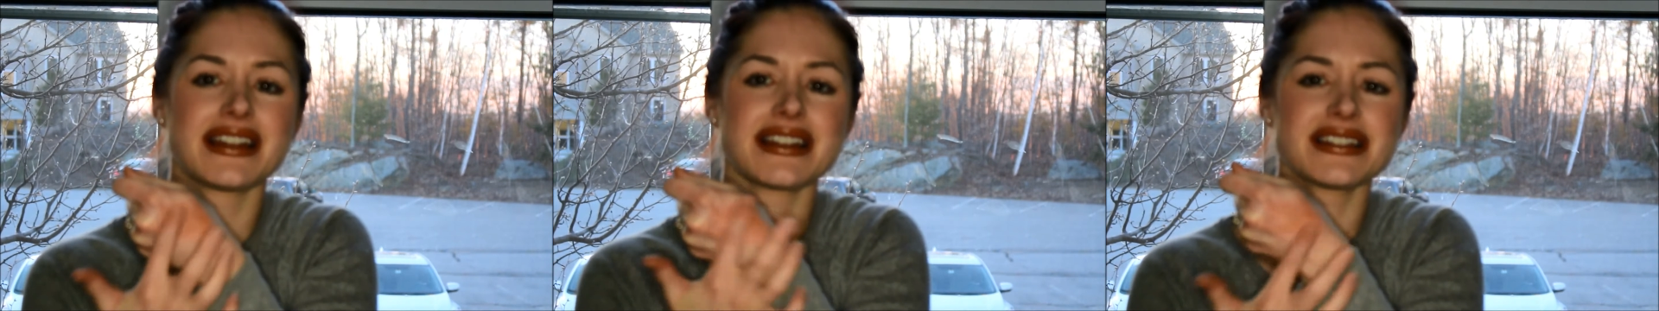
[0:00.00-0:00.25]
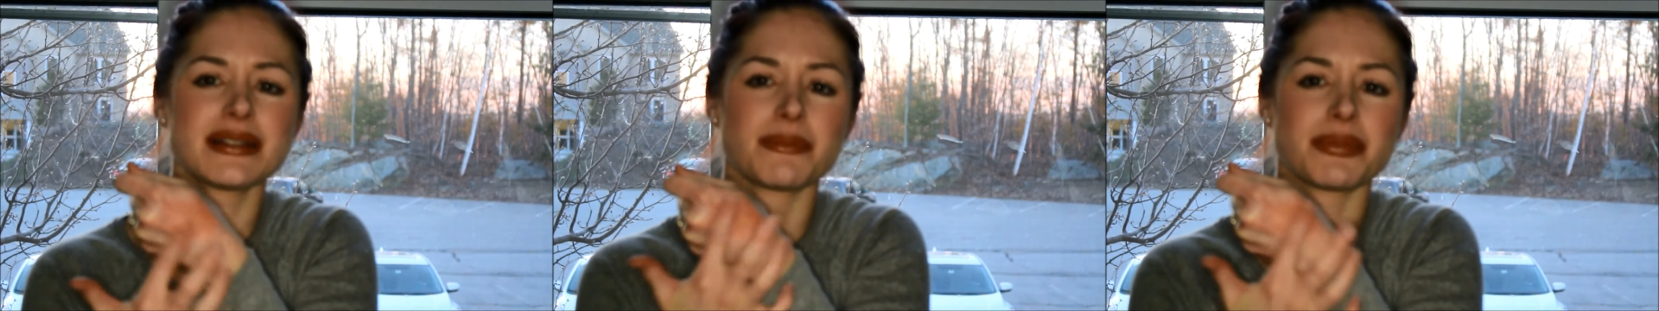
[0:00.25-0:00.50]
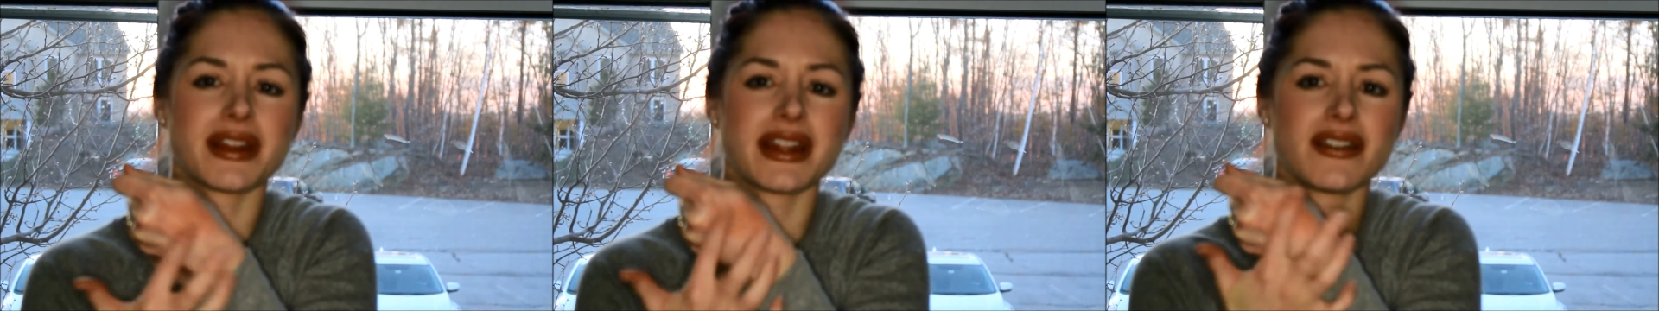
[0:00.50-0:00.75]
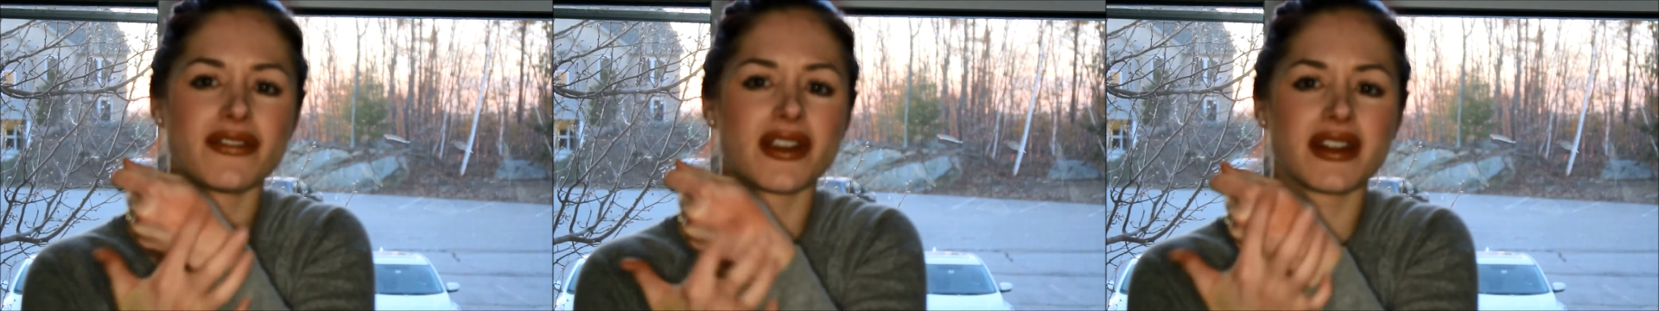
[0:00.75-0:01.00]
doesn't
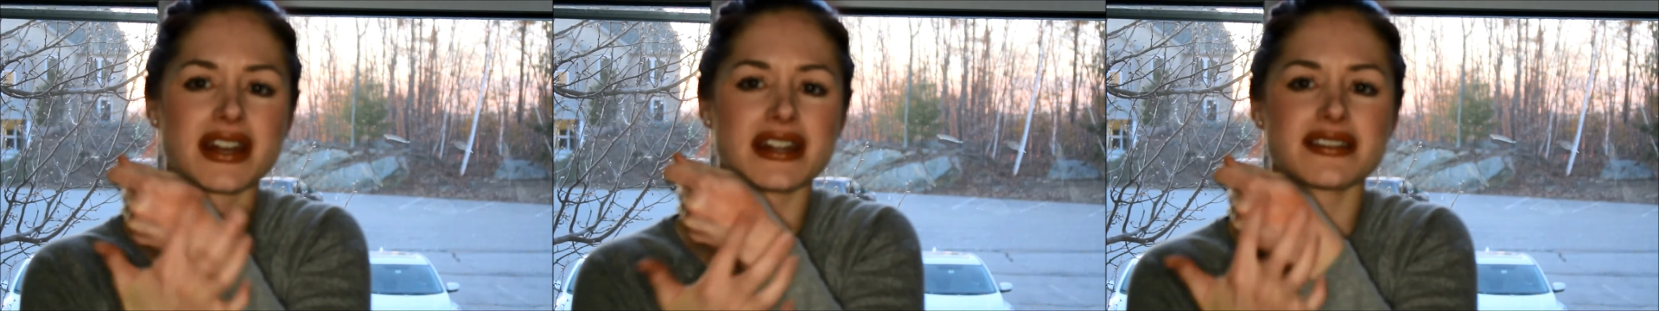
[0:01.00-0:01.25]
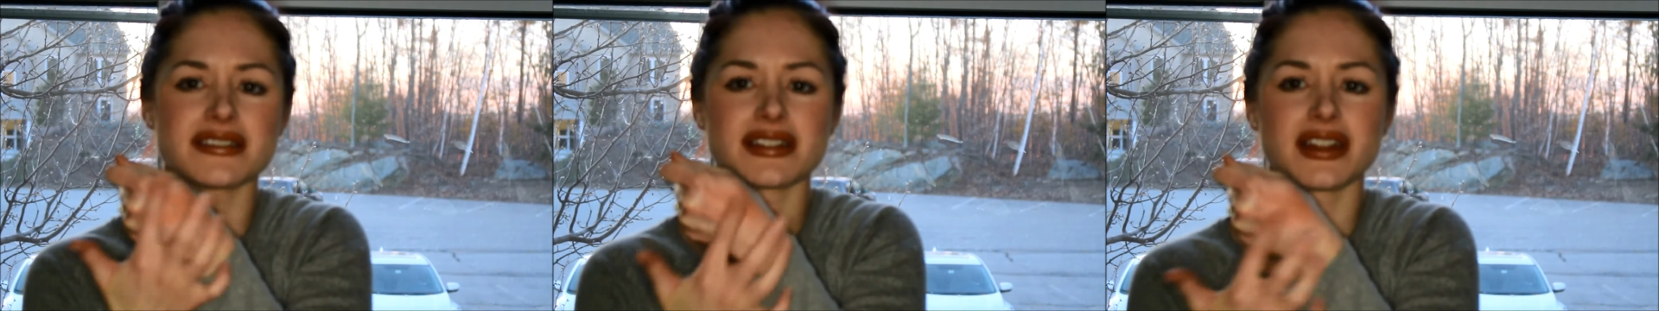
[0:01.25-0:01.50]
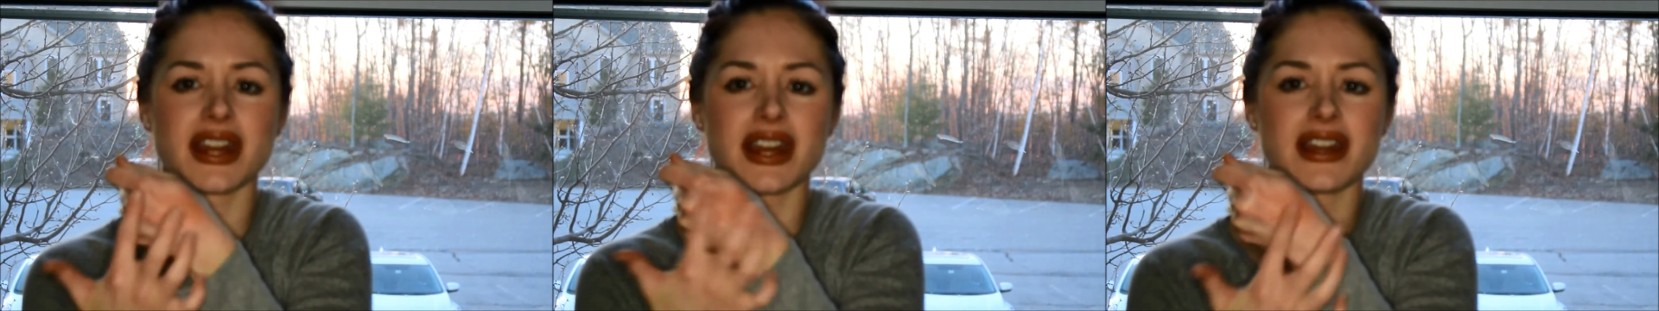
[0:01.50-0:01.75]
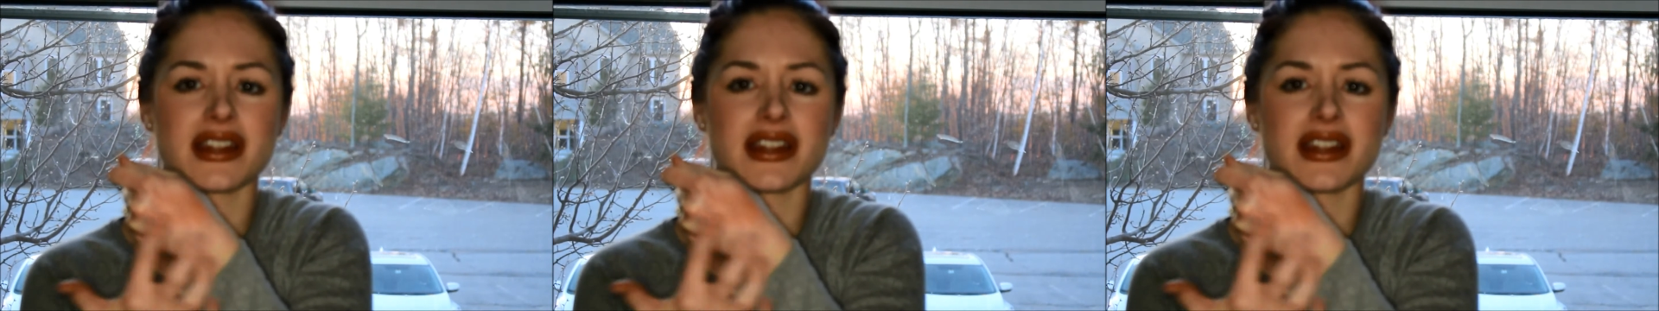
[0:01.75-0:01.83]
blend very easily.